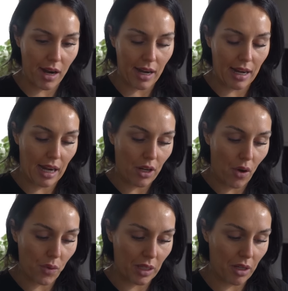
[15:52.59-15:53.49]
and I
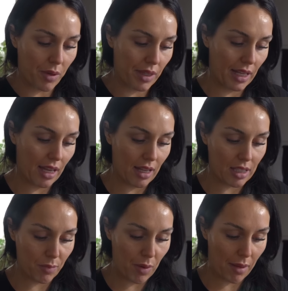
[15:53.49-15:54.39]
know Leo and the
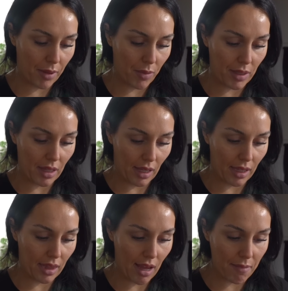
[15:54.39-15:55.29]
kids probably would
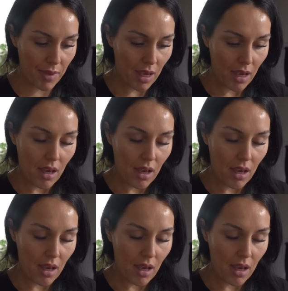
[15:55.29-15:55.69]
like them.